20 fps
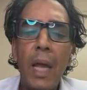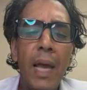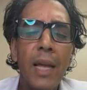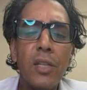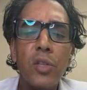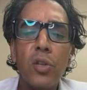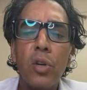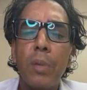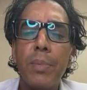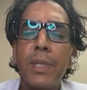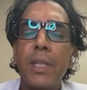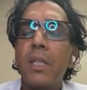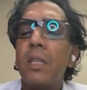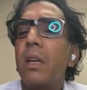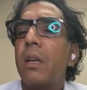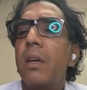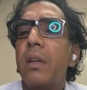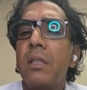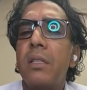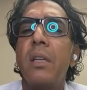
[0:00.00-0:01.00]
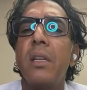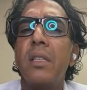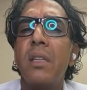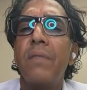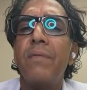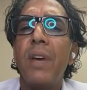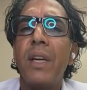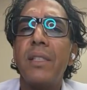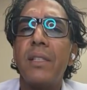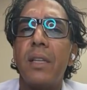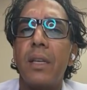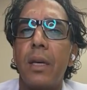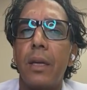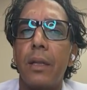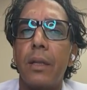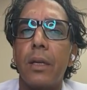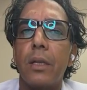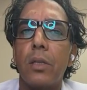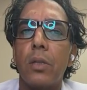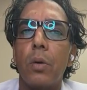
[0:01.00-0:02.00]
and Scripps is, is, is, investing
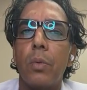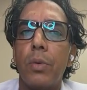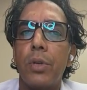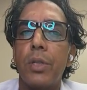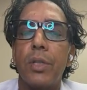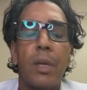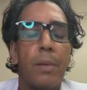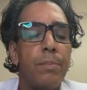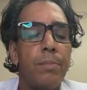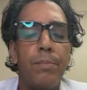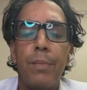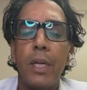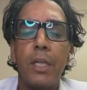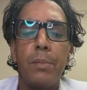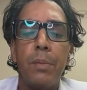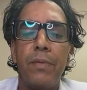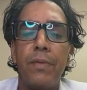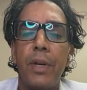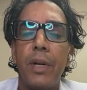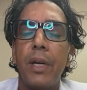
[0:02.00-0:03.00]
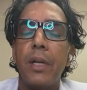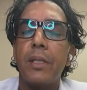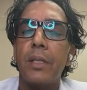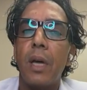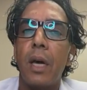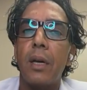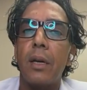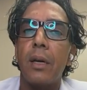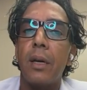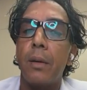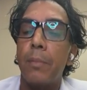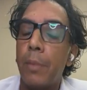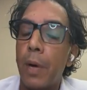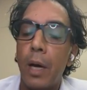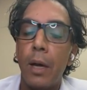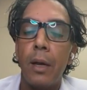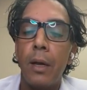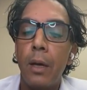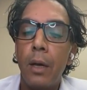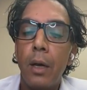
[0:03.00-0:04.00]
in this, so which is um, makes me very excited at
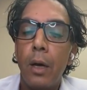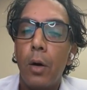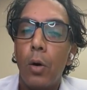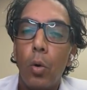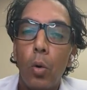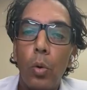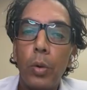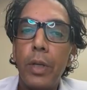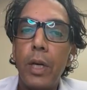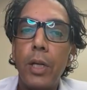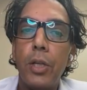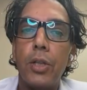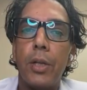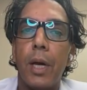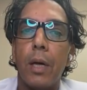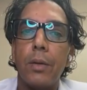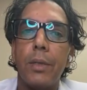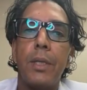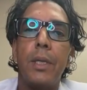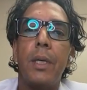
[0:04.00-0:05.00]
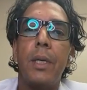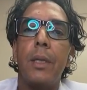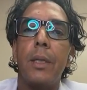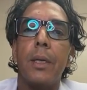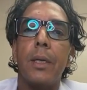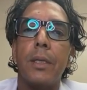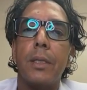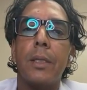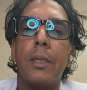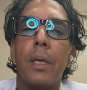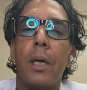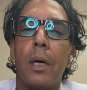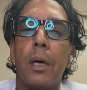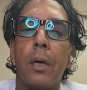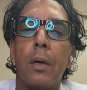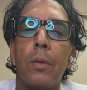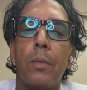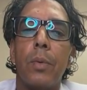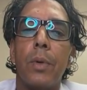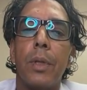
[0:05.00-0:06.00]
my old age now, seeing this
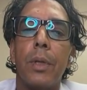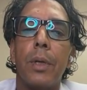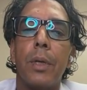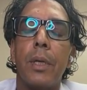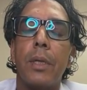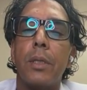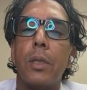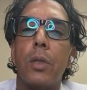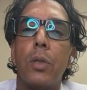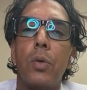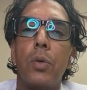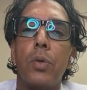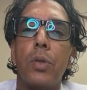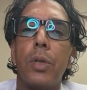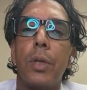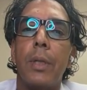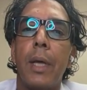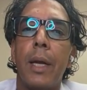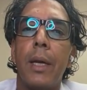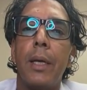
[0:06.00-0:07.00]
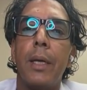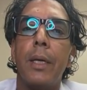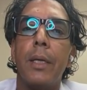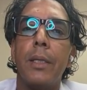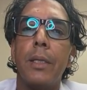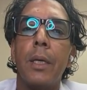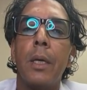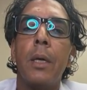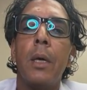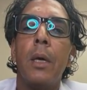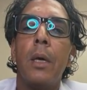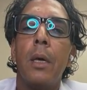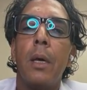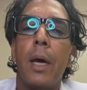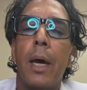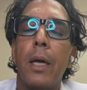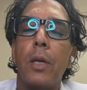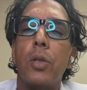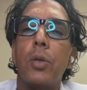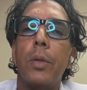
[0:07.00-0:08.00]
uh, with an institution that is
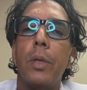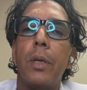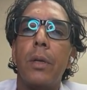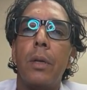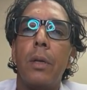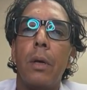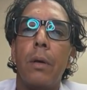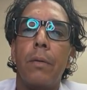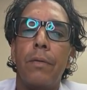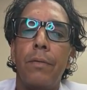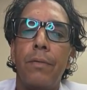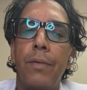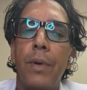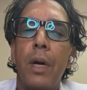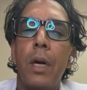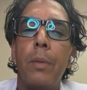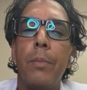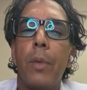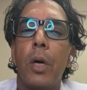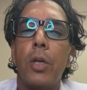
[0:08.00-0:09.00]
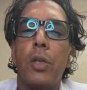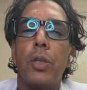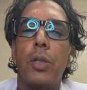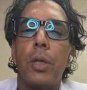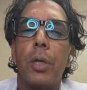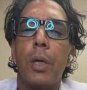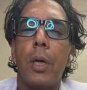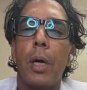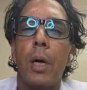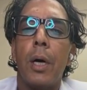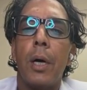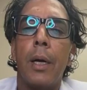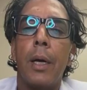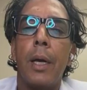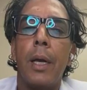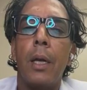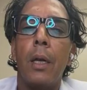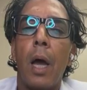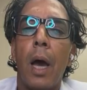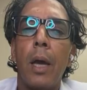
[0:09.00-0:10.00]
actually very much uh,
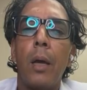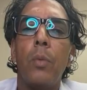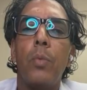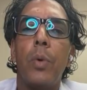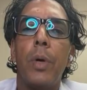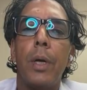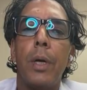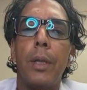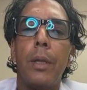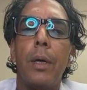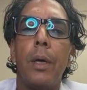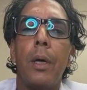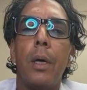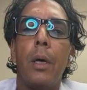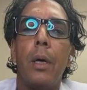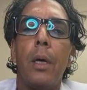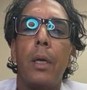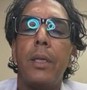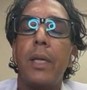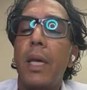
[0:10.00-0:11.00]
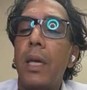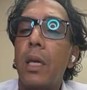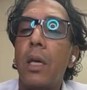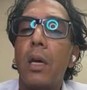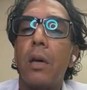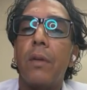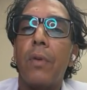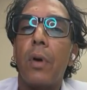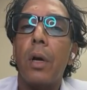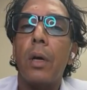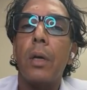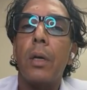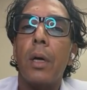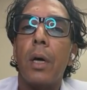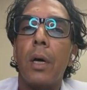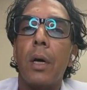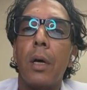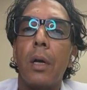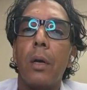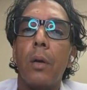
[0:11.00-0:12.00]
in line with taking care of our
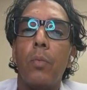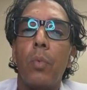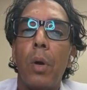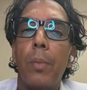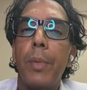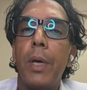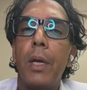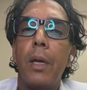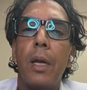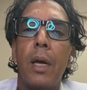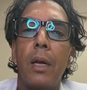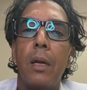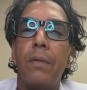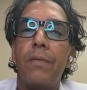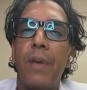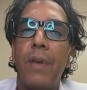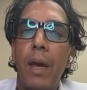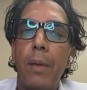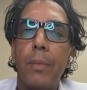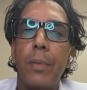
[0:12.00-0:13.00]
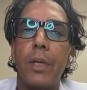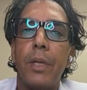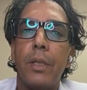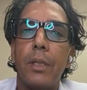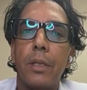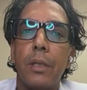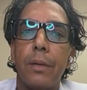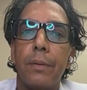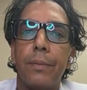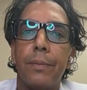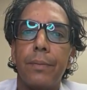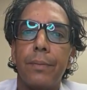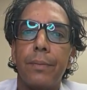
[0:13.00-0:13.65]
uh, women and families.